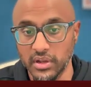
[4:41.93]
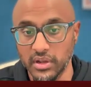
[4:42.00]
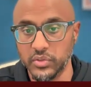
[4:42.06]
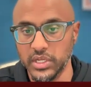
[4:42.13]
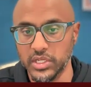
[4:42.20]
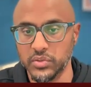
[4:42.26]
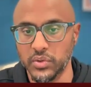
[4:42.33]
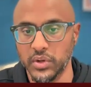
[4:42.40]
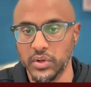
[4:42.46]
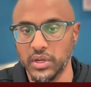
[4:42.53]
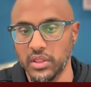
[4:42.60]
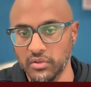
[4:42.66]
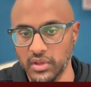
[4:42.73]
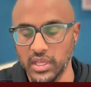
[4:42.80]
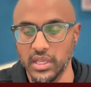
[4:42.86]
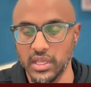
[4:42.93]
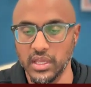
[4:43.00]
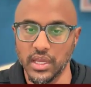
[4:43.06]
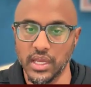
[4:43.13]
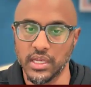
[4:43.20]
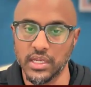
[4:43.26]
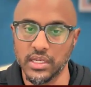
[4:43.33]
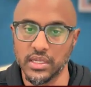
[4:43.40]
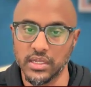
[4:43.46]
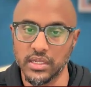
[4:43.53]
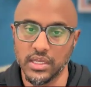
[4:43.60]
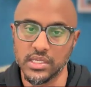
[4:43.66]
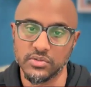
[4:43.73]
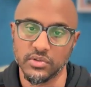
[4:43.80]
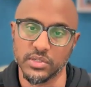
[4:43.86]
of 2023, and
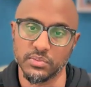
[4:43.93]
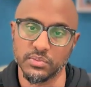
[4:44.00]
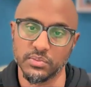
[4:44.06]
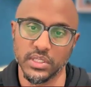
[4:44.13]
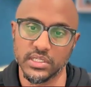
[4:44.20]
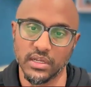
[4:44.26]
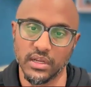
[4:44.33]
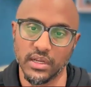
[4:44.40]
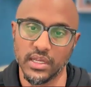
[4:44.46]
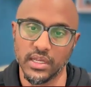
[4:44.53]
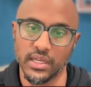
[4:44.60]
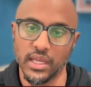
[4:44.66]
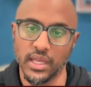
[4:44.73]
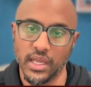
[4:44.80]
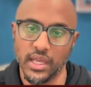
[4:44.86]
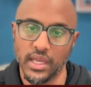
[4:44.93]
Israel's military